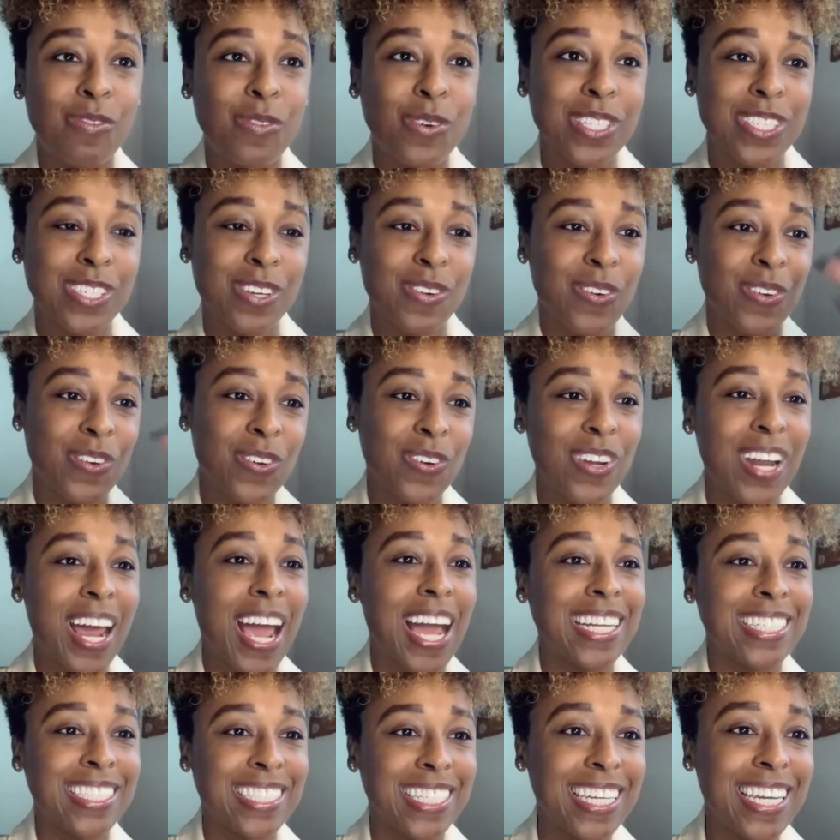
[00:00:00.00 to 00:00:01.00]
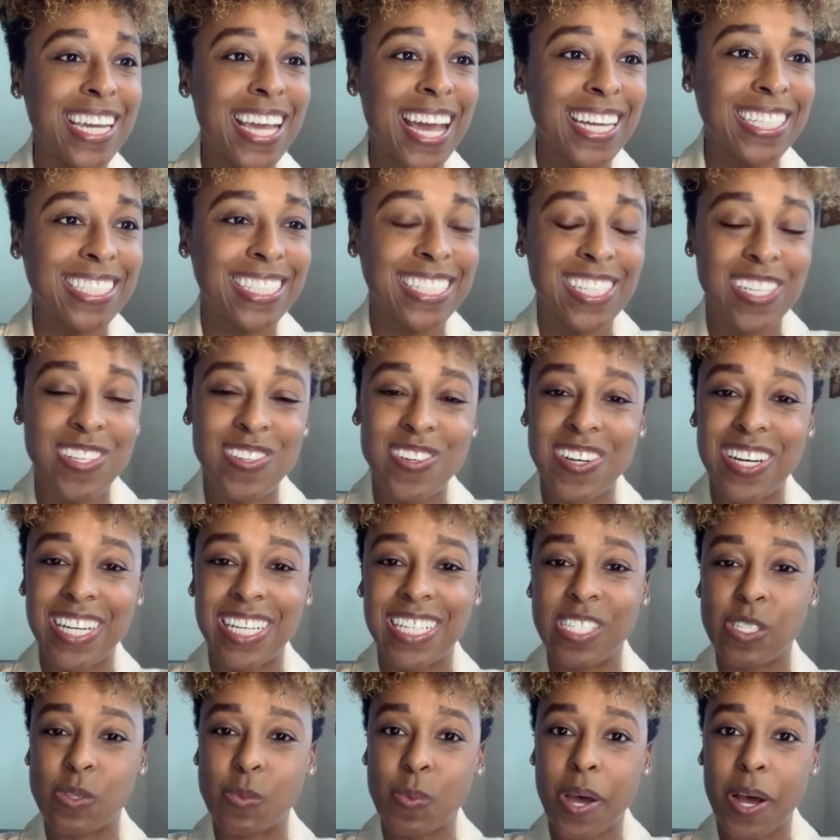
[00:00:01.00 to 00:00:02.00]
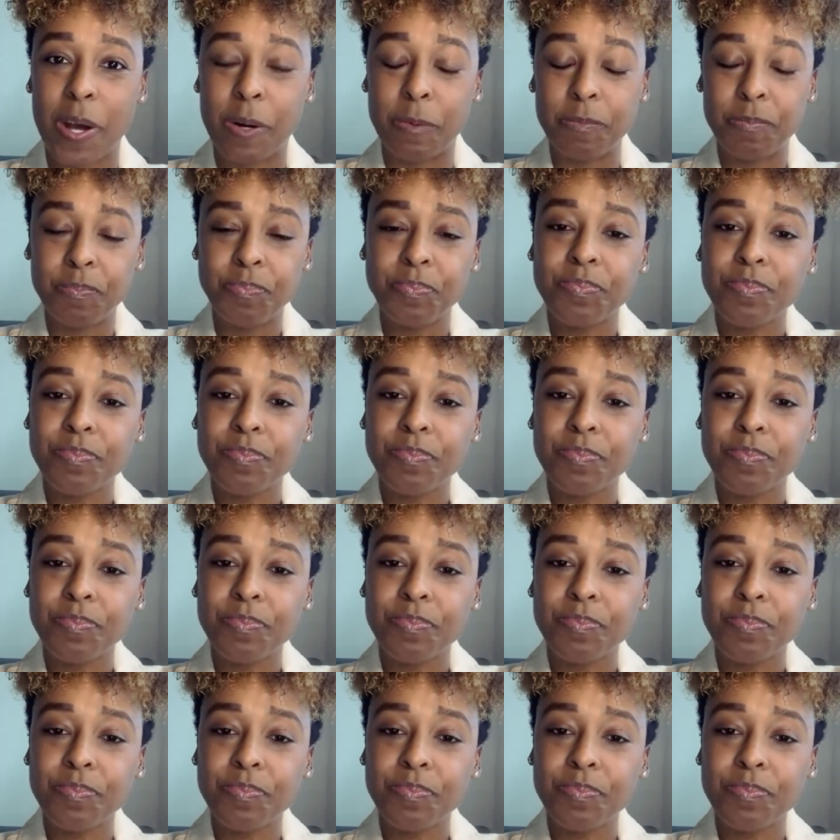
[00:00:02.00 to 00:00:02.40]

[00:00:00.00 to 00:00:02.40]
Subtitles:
What's going on, IG? I see you on as well.